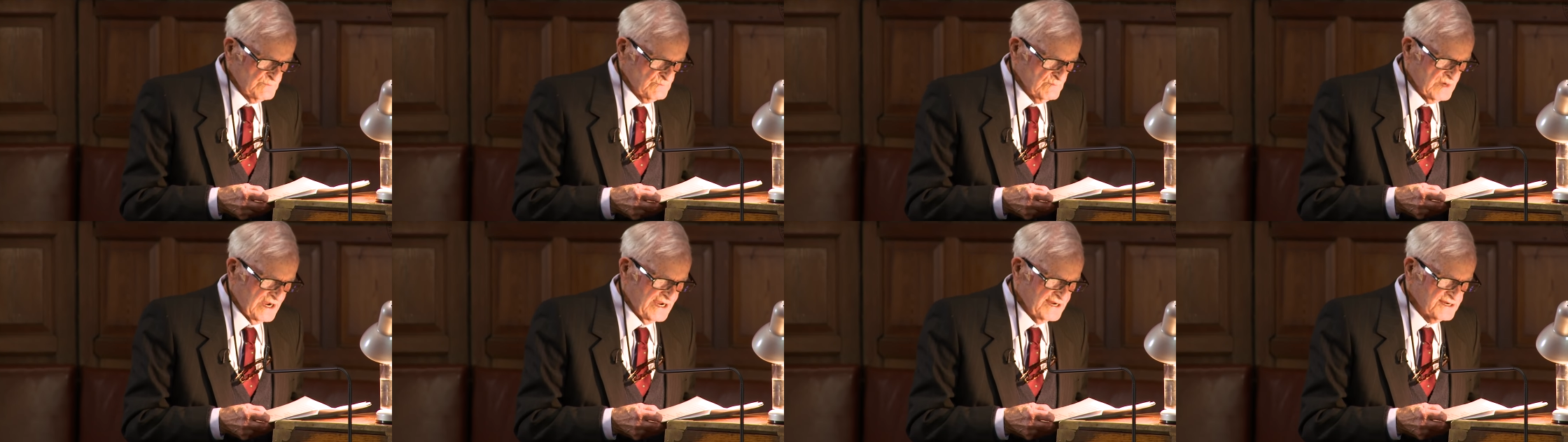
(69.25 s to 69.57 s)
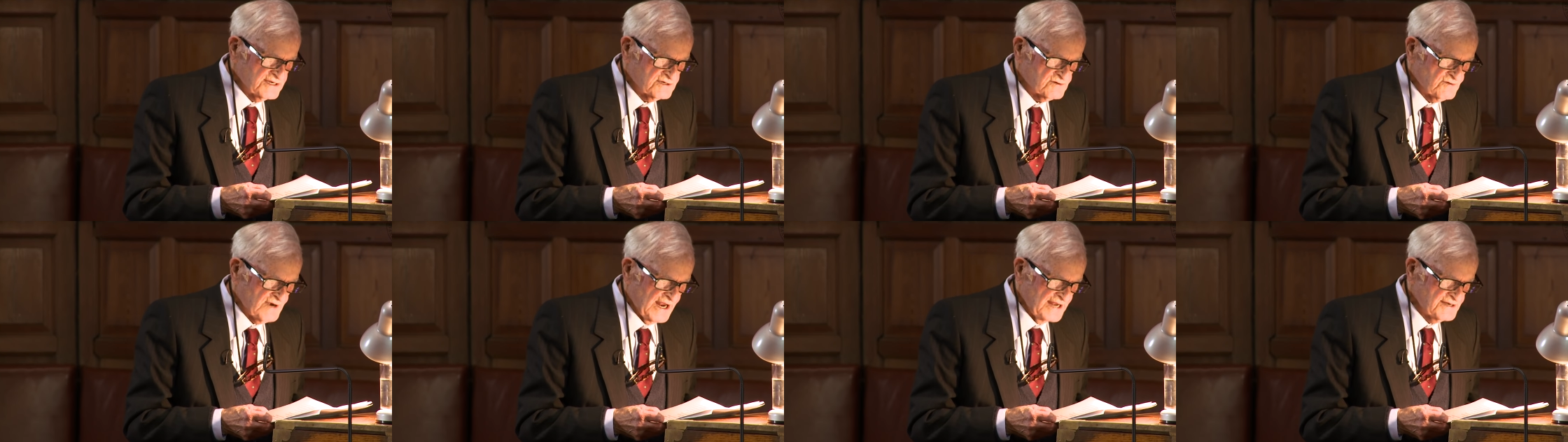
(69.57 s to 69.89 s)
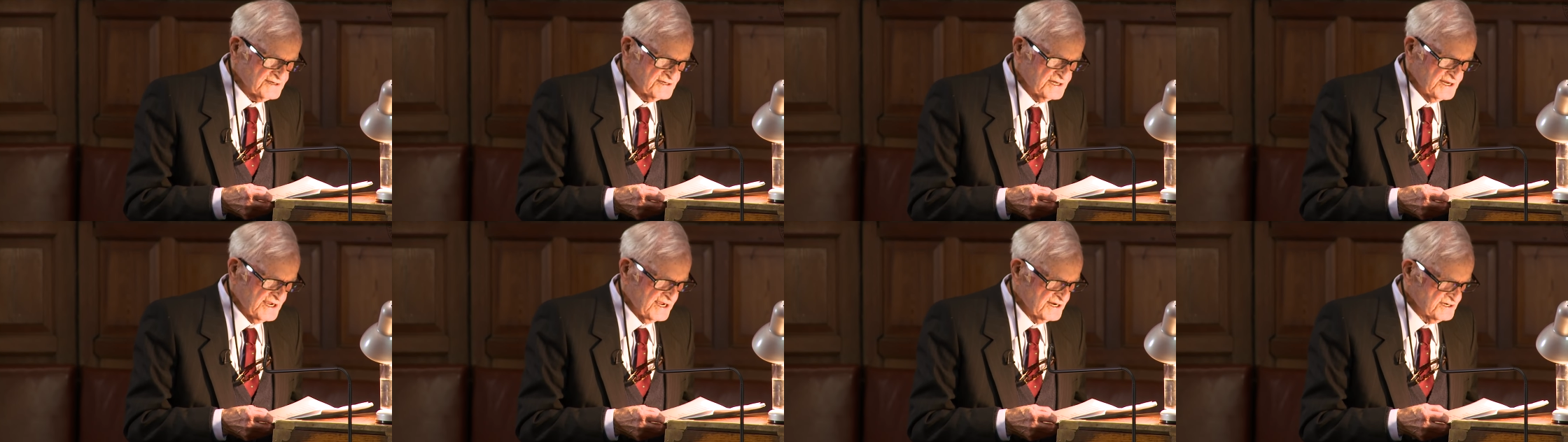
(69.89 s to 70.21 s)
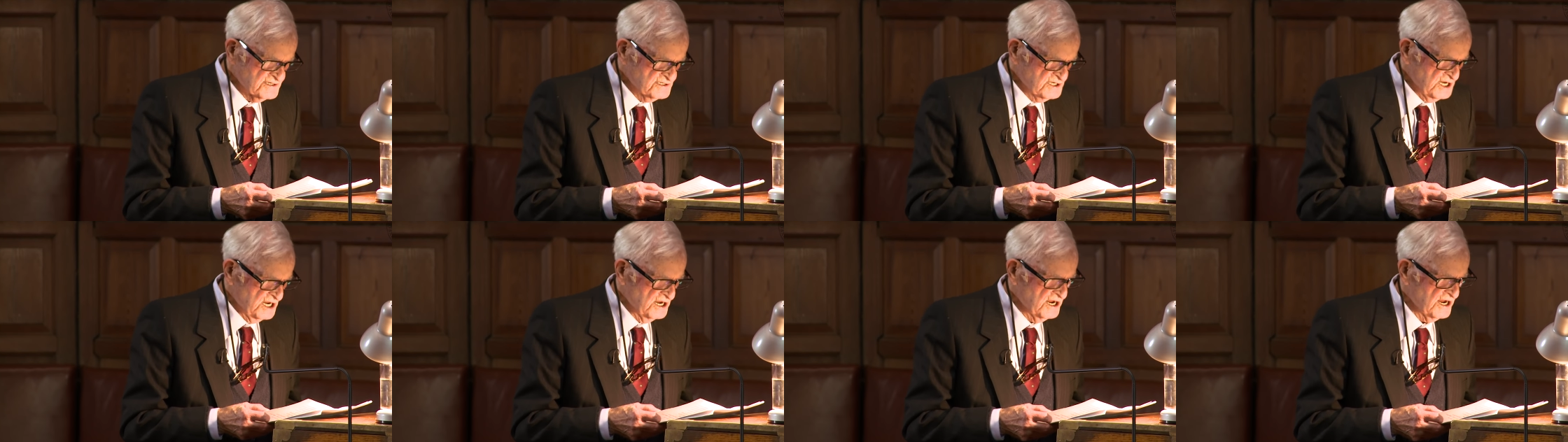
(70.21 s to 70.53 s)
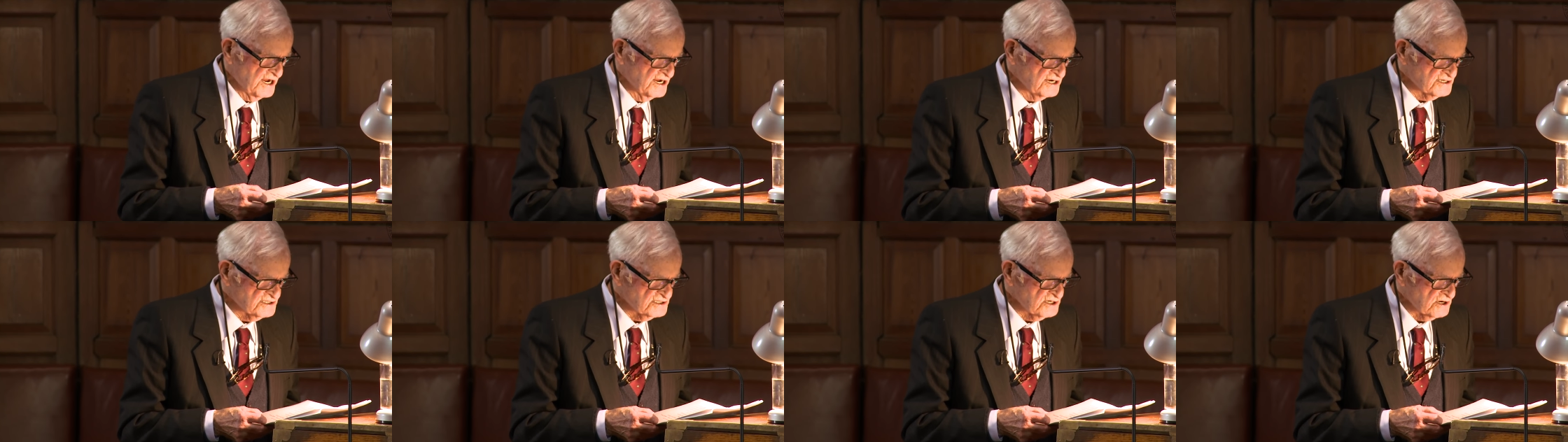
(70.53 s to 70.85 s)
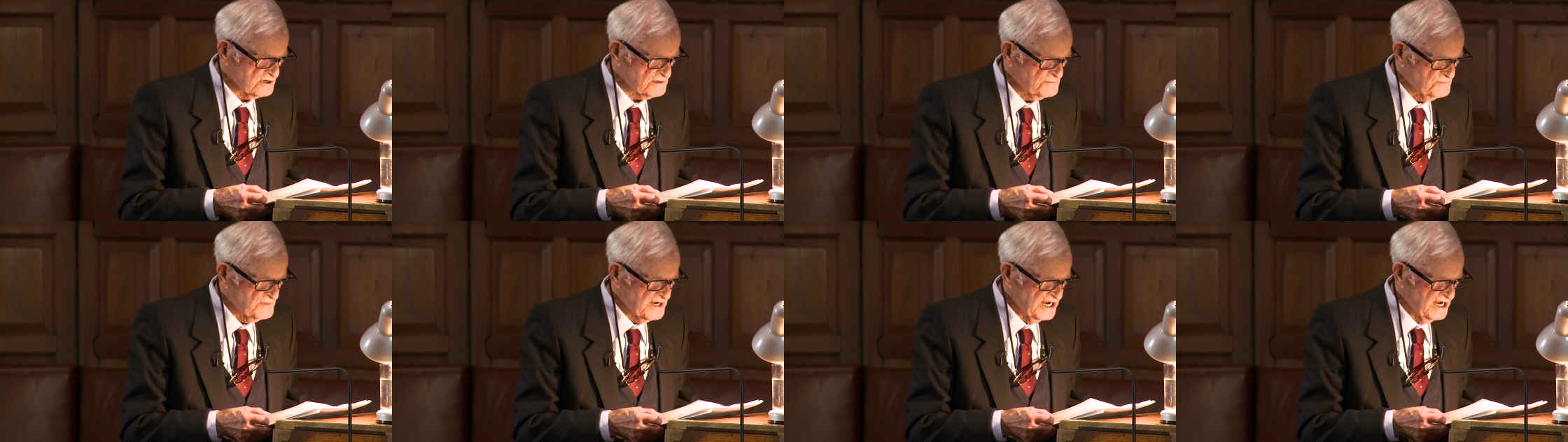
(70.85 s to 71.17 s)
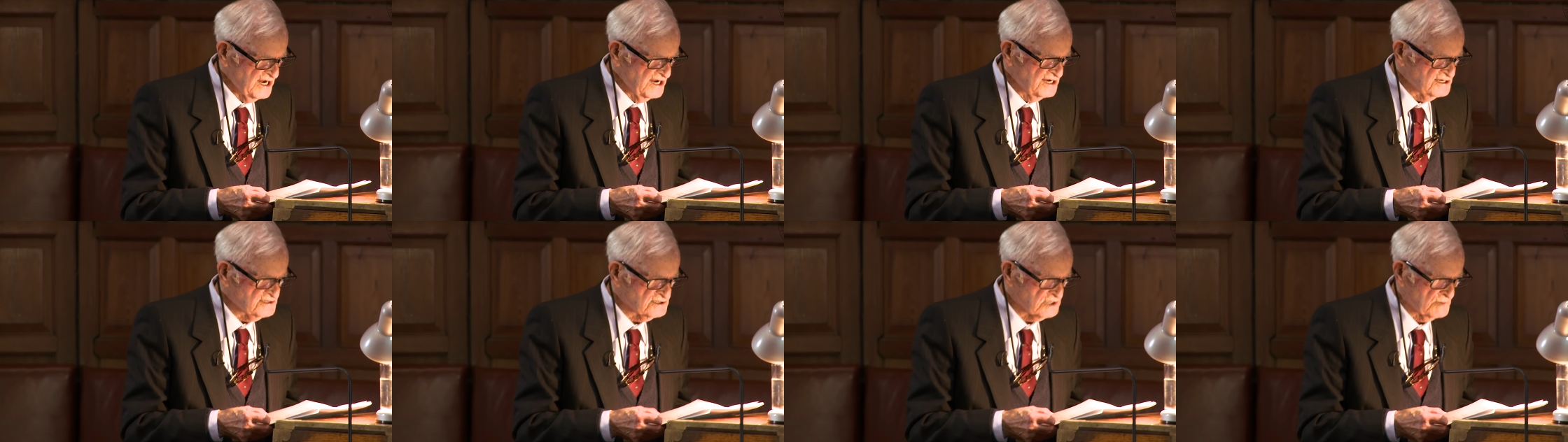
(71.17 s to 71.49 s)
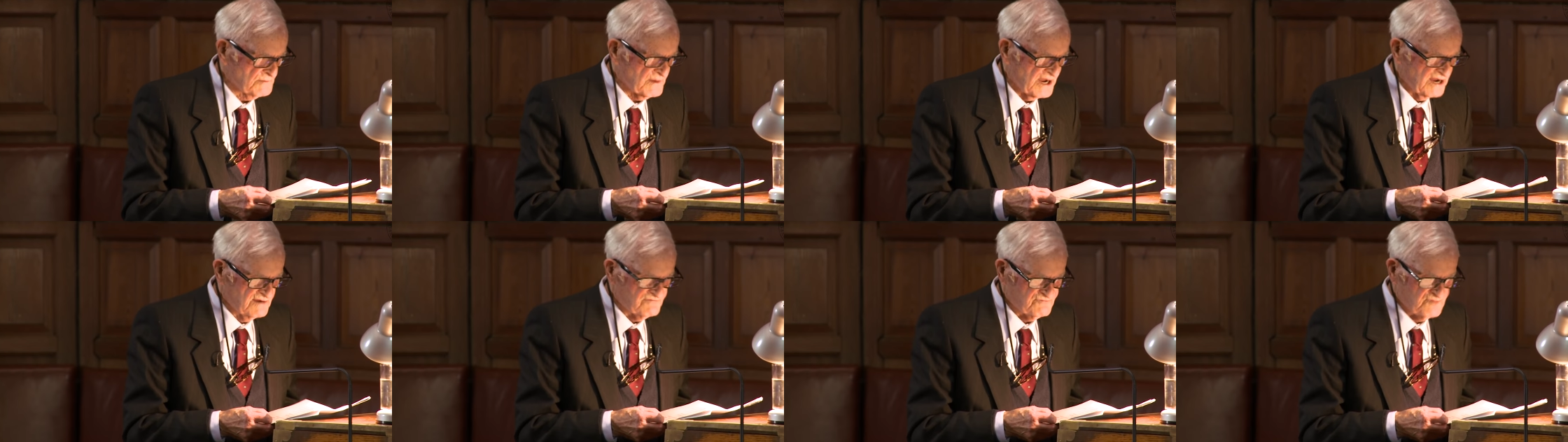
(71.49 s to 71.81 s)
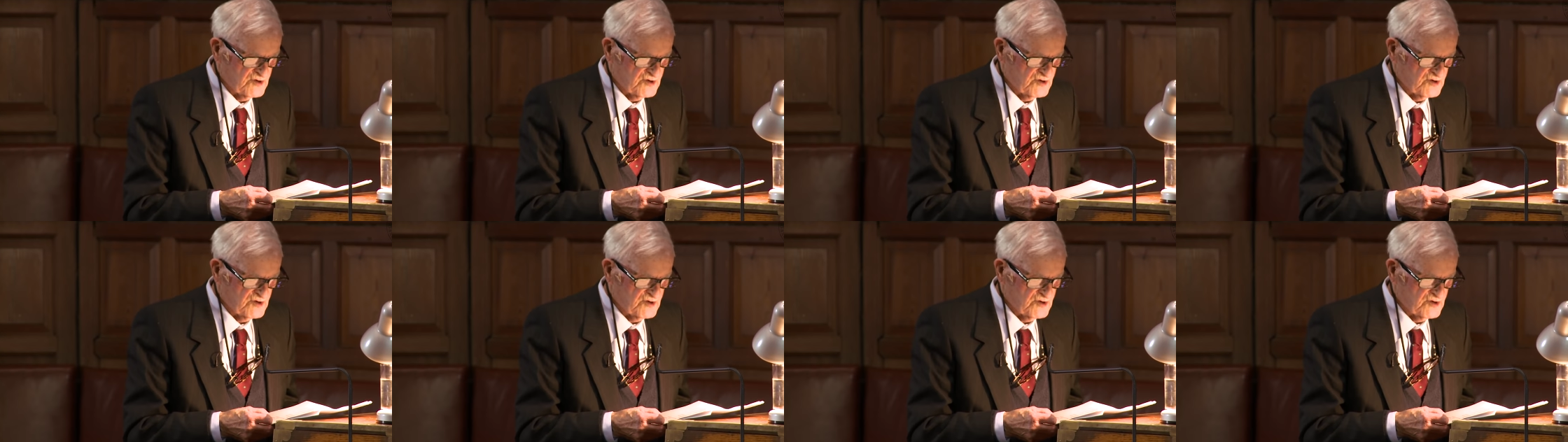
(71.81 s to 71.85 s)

my granddad took me to my